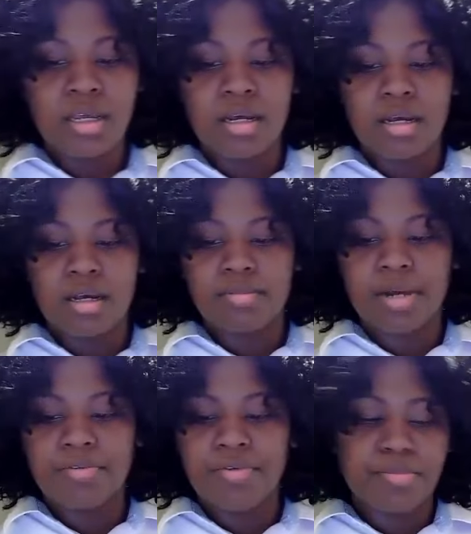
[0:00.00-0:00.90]

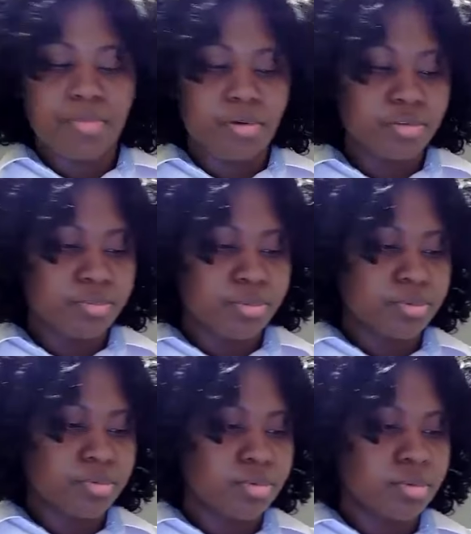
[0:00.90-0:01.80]
I read
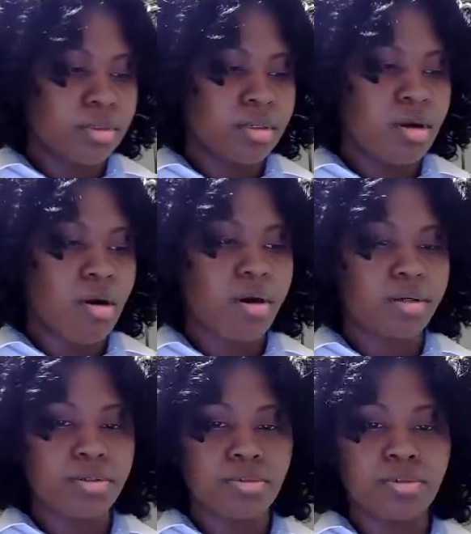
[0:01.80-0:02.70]
multiple
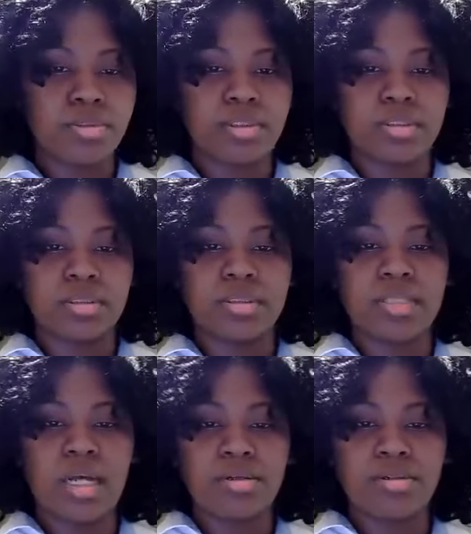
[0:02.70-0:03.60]
articles and
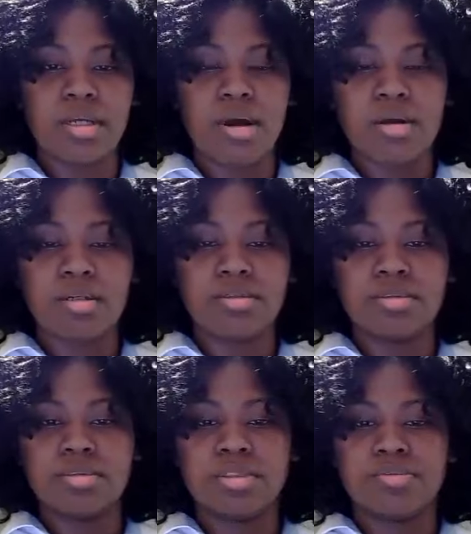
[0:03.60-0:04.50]
scholarly
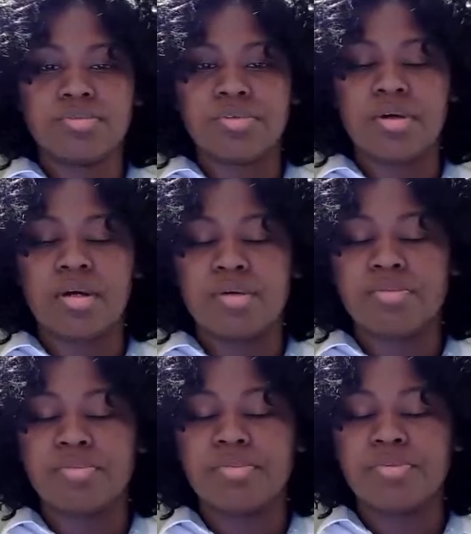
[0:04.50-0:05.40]
articles and
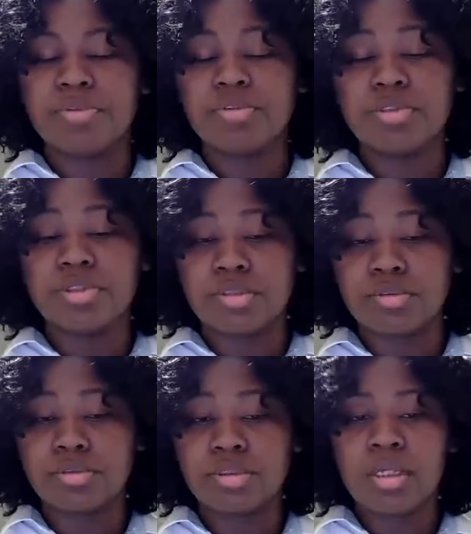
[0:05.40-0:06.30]
review
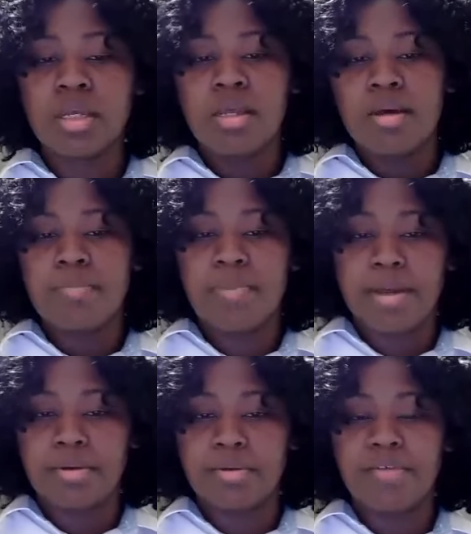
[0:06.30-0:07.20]
journals
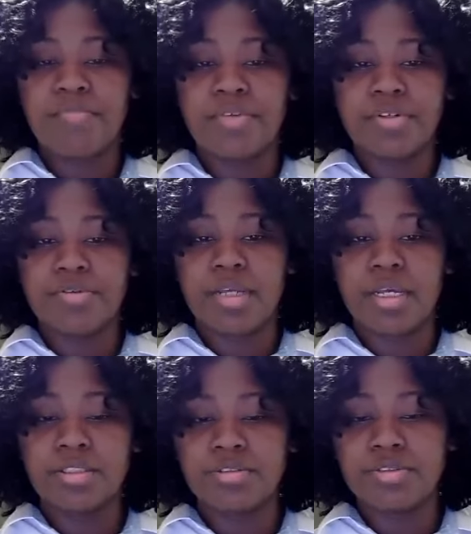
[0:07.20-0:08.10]
about offender
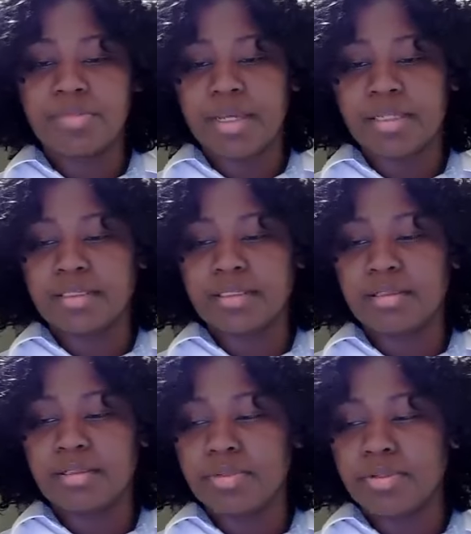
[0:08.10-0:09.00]
reentry back into
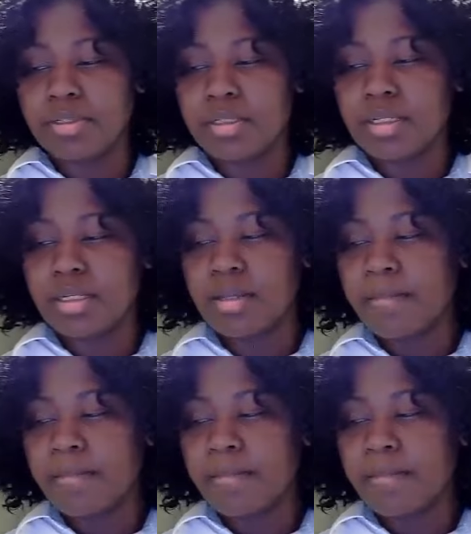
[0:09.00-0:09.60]
the community.